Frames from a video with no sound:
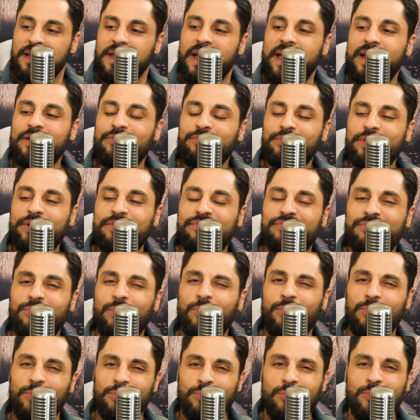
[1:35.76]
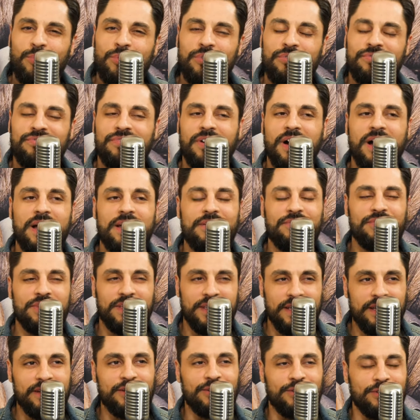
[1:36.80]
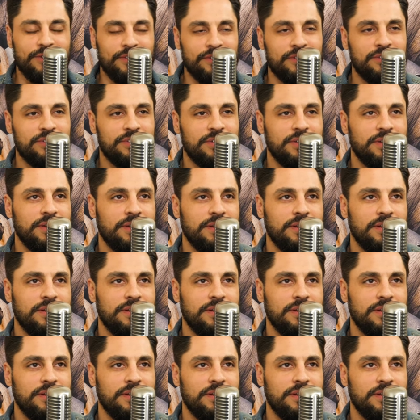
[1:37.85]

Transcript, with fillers: every 4 or 5 years,